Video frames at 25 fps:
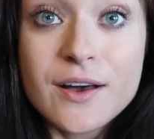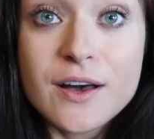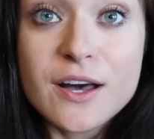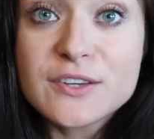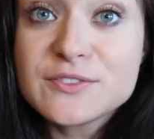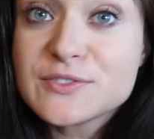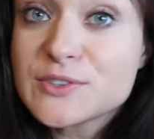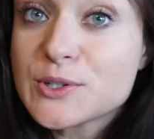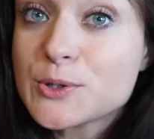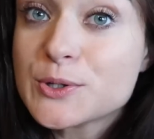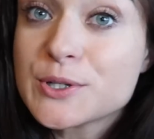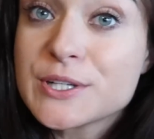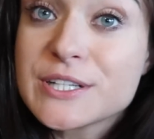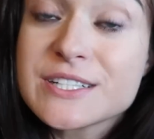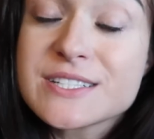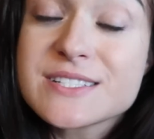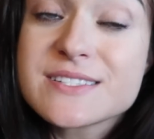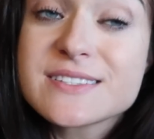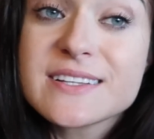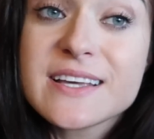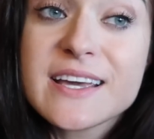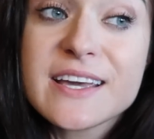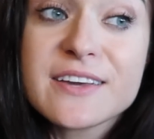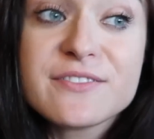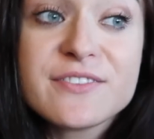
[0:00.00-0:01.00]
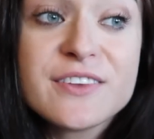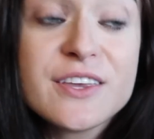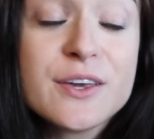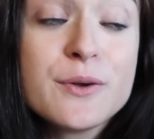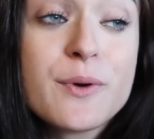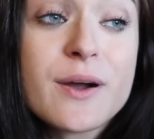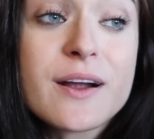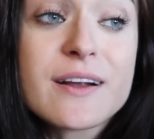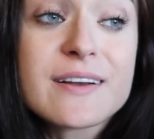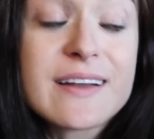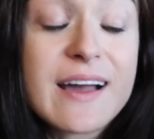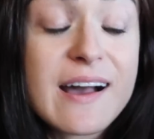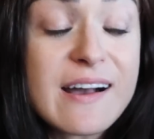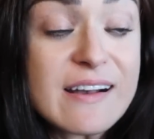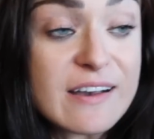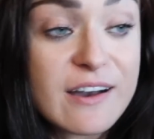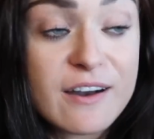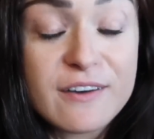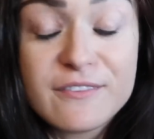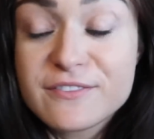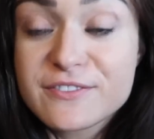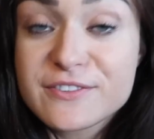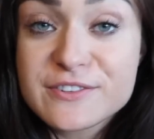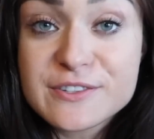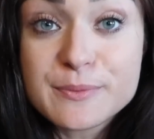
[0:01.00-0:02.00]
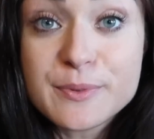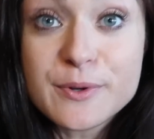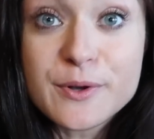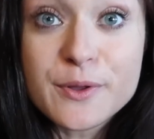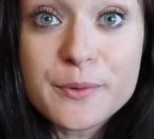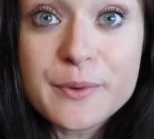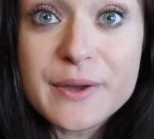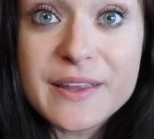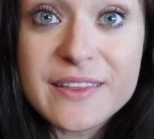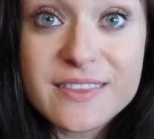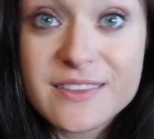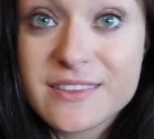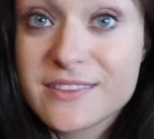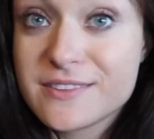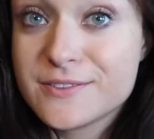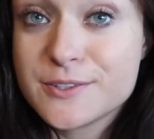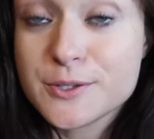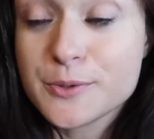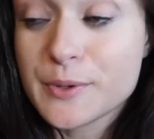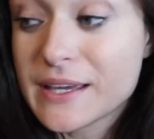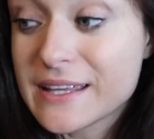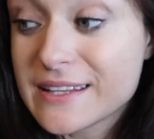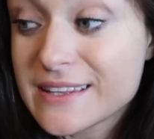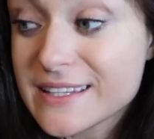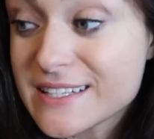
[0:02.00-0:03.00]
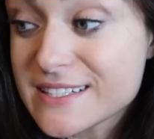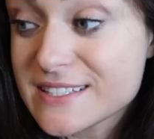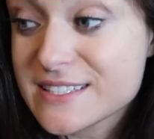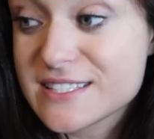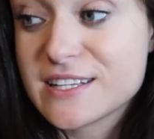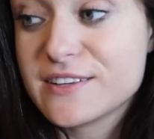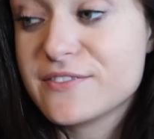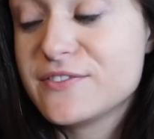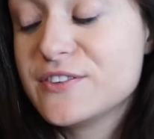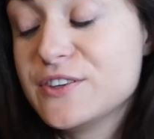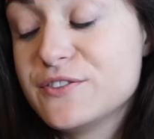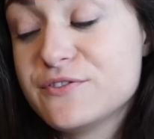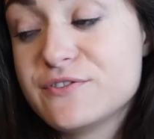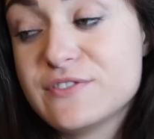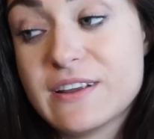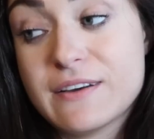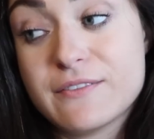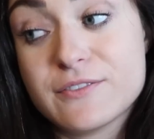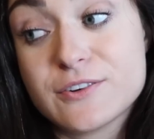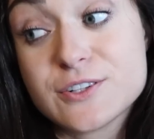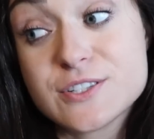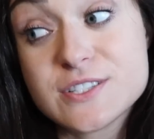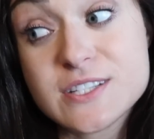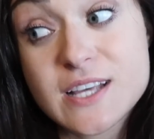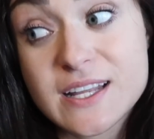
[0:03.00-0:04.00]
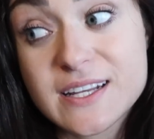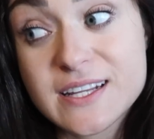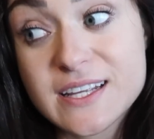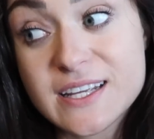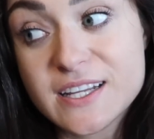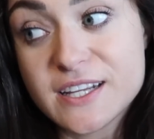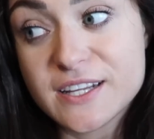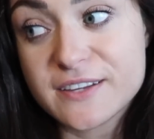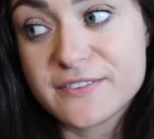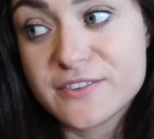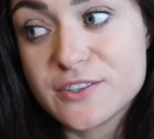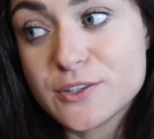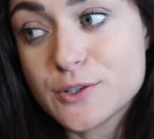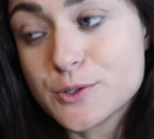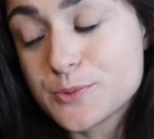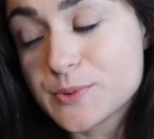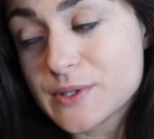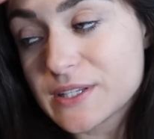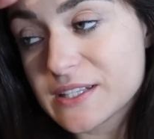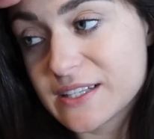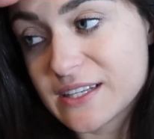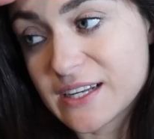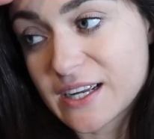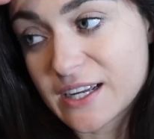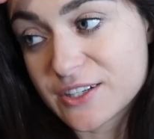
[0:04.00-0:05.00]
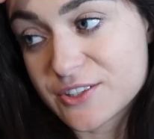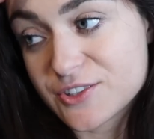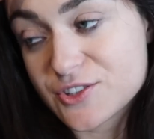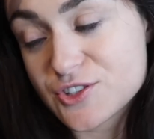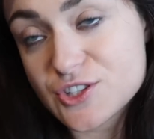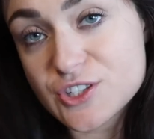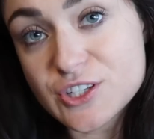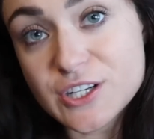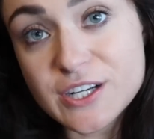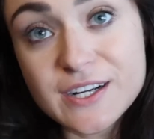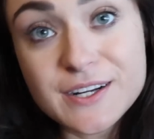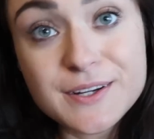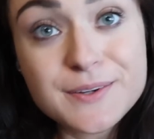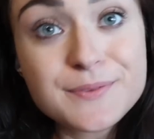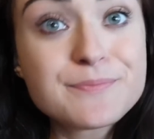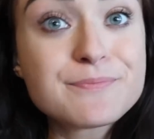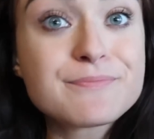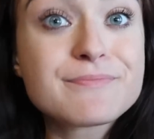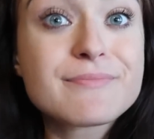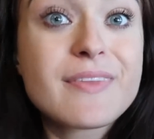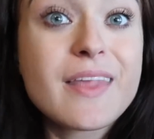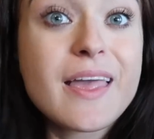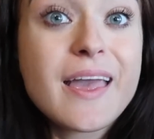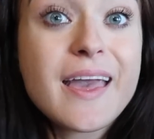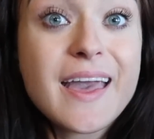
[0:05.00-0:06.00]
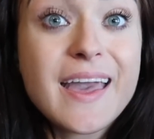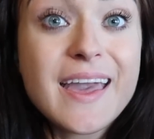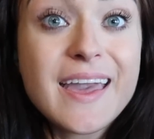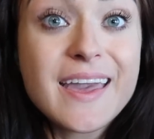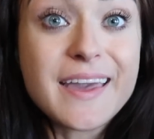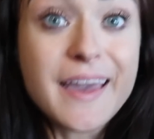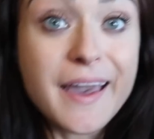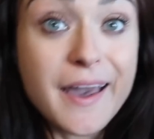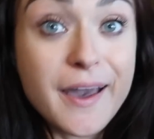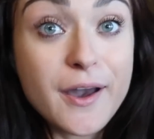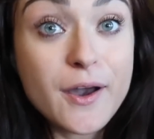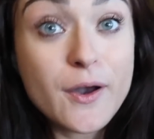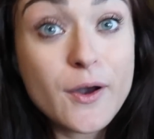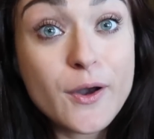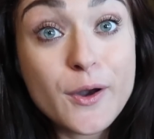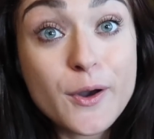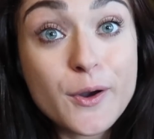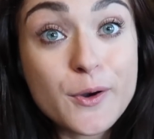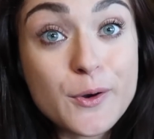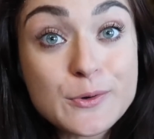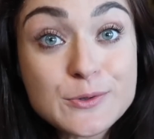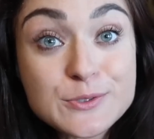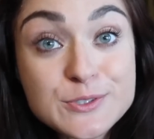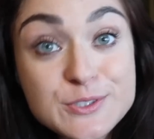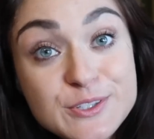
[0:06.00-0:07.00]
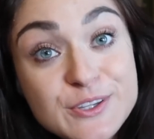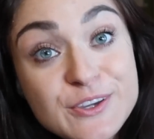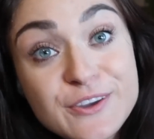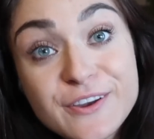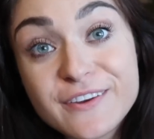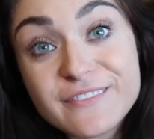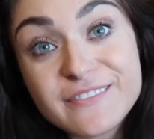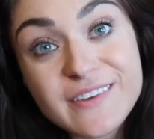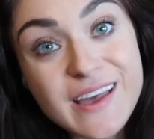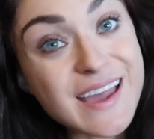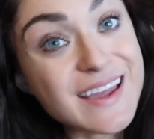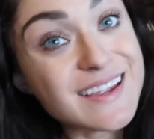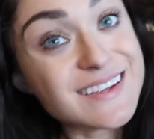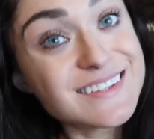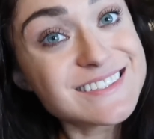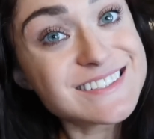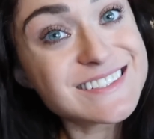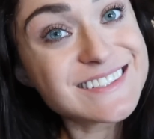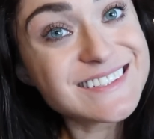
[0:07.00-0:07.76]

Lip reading: Of course, if you are not comfortable with doing this, if you've never done it, if you're really unsure, hey, go to your vet.